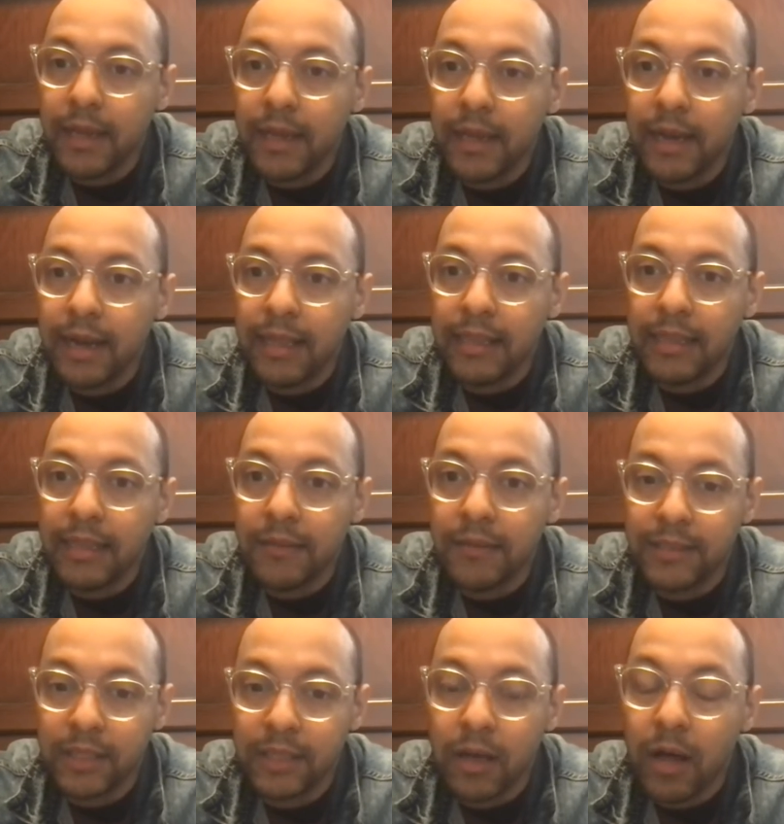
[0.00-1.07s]
and
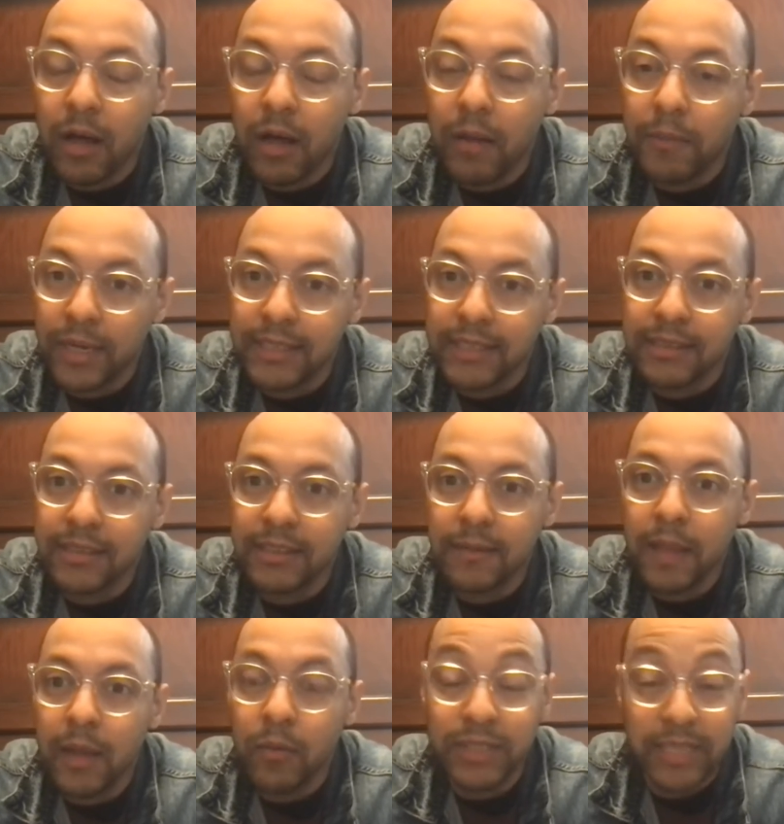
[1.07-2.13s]
live as a calm
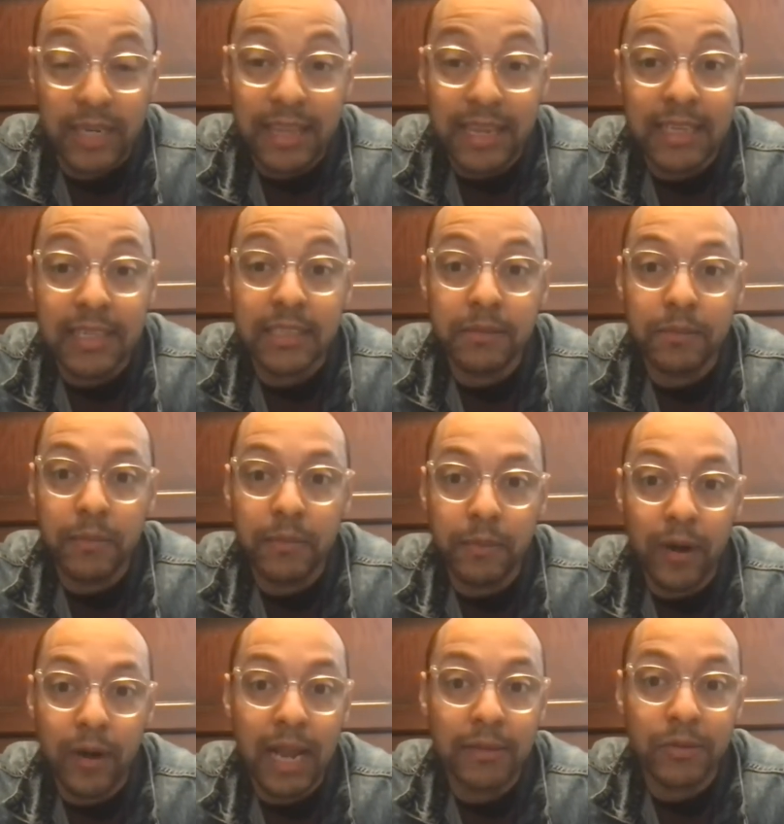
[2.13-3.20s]
presence? Which I think is
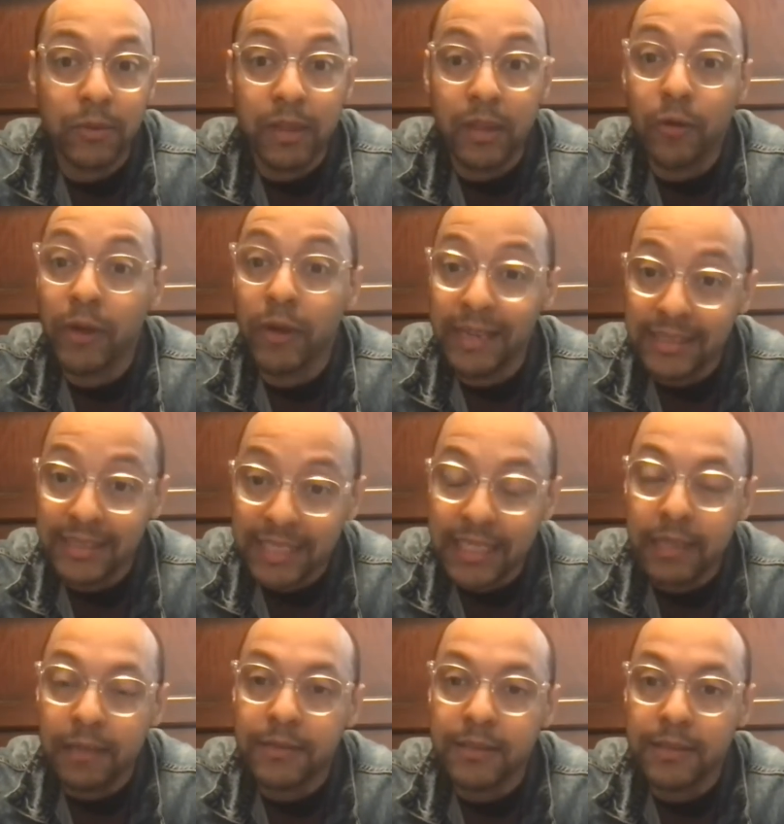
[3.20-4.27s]
perhaps one of the greatest
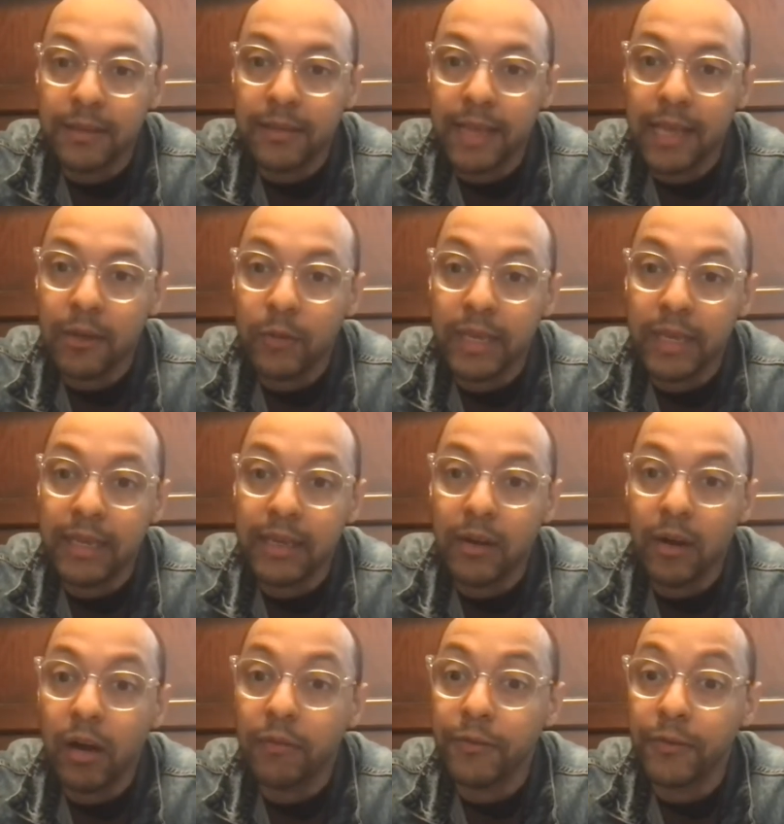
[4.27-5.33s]
gifts that we can
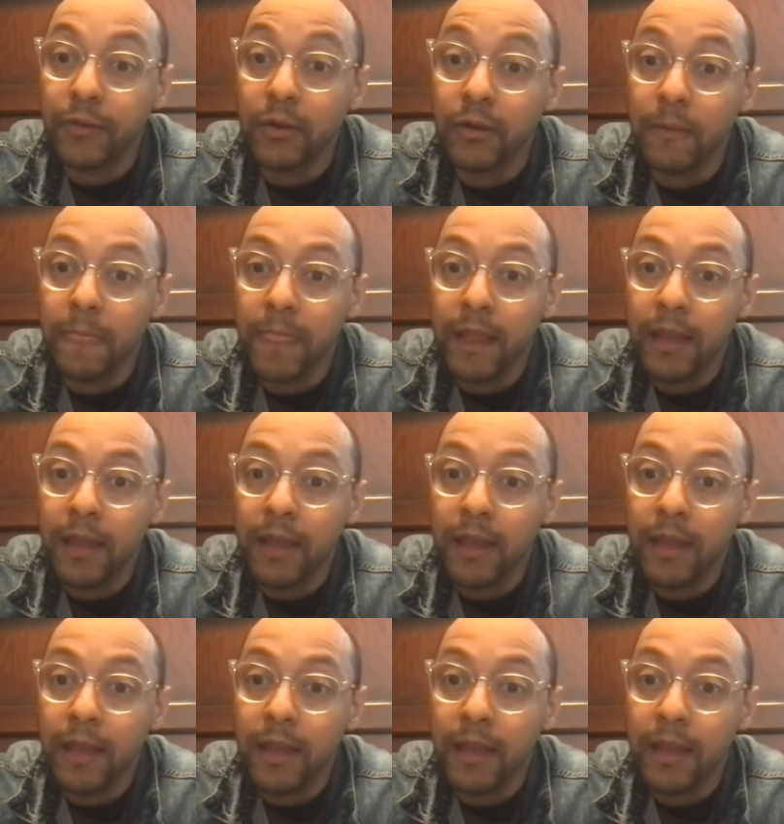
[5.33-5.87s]
offer